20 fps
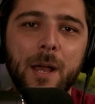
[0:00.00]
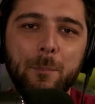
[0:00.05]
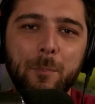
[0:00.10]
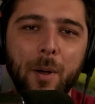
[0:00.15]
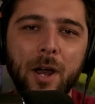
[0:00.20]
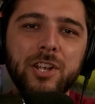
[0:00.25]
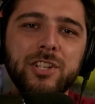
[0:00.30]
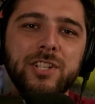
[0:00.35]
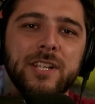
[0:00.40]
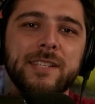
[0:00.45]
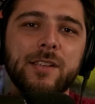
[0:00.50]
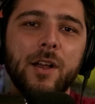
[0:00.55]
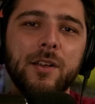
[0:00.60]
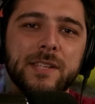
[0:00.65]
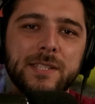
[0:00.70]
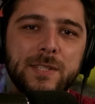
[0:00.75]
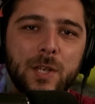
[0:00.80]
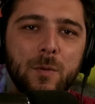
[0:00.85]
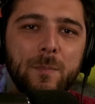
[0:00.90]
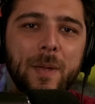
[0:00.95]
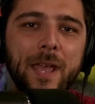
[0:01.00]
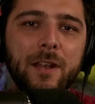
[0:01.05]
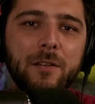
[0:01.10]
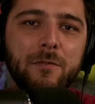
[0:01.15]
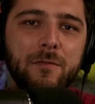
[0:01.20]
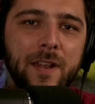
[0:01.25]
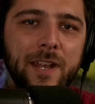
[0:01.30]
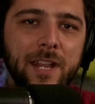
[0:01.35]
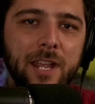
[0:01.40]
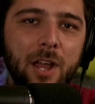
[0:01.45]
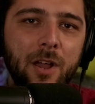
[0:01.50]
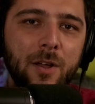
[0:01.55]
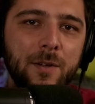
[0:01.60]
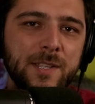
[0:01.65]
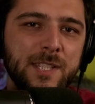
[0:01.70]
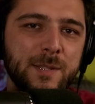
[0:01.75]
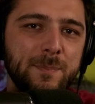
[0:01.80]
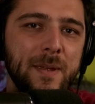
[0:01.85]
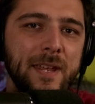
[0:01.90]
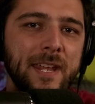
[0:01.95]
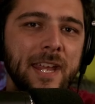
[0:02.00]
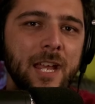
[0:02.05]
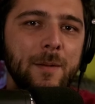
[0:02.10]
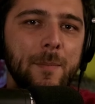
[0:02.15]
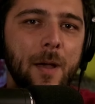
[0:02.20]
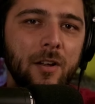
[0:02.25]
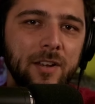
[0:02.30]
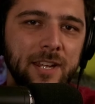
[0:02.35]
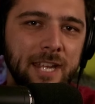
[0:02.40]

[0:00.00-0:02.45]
Bunjee's also made a video speaking about